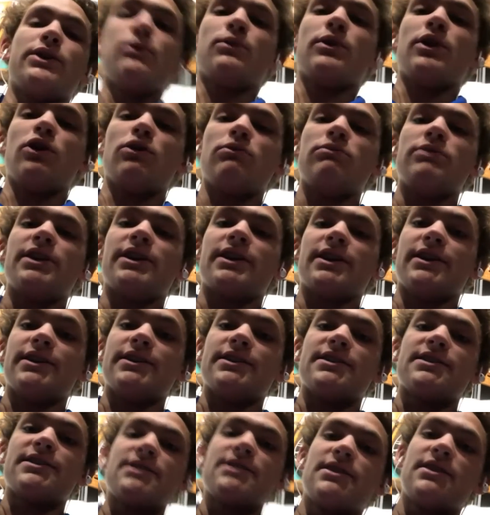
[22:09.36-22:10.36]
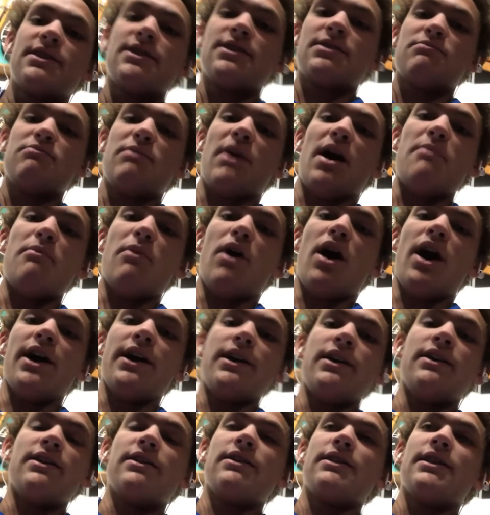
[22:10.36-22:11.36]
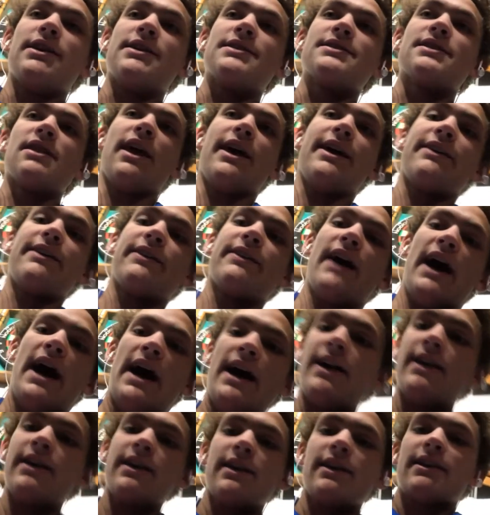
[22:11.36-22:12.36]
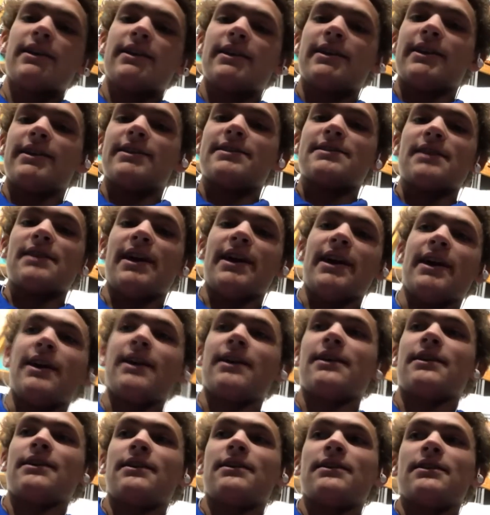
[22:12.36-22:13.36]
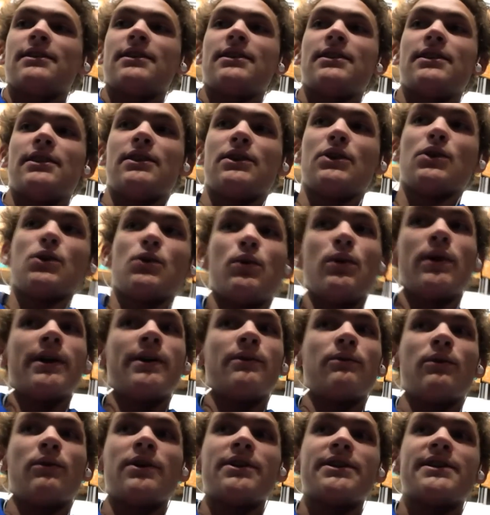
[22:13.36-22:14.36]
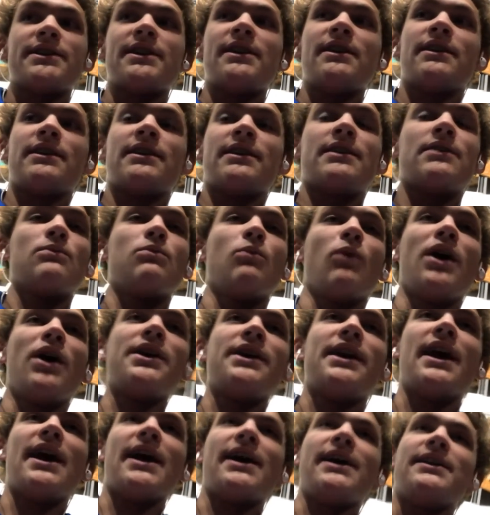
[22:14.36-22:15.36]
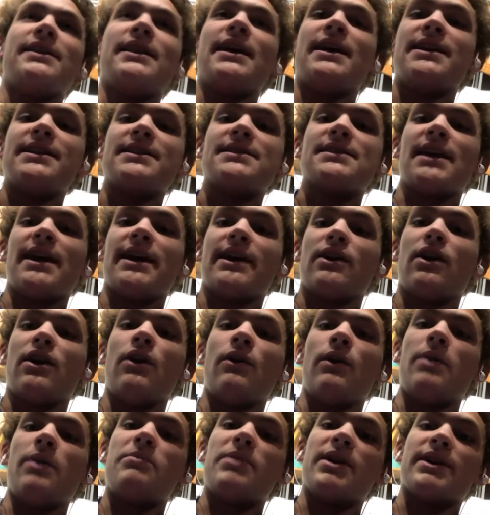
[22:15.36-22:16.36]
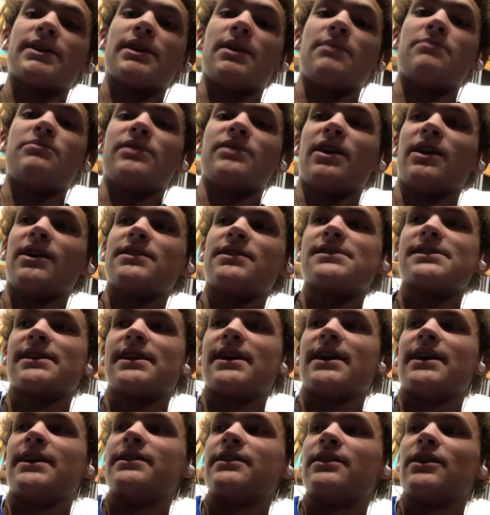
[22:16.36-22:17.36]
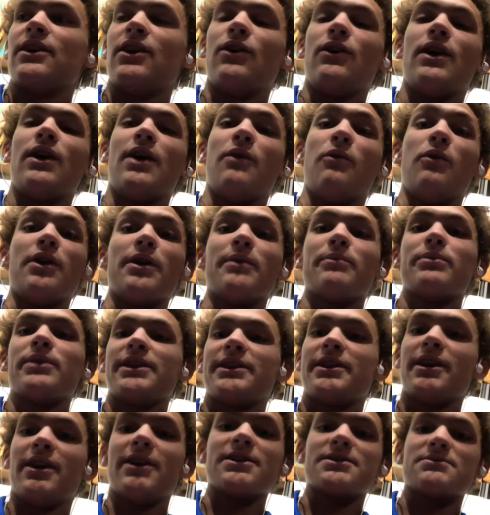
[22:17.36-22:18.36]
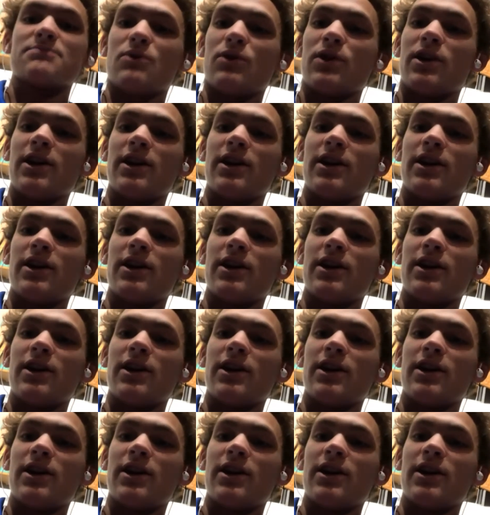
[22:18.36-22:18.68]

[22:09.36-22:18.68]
will because my mind is like that. It's like quit one day and then it's like, oh, I picked up darts again. Oh, I want to play darts more.